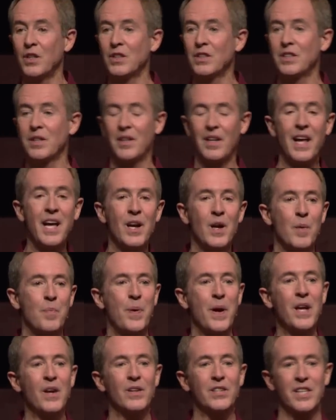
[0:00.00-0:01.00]
years later,
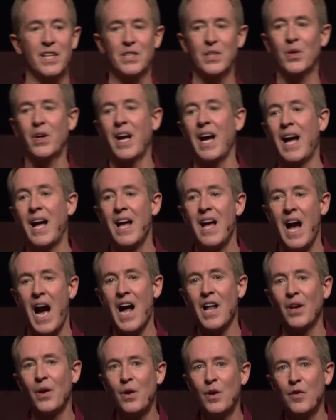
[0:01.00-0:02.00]
Peter says, okay,
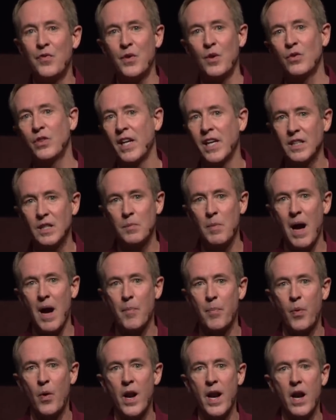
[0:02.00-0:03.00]
I learned a few things
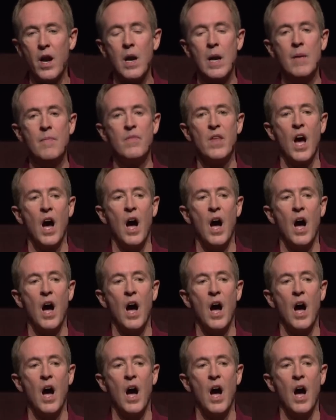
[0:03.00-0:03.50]
about prayer.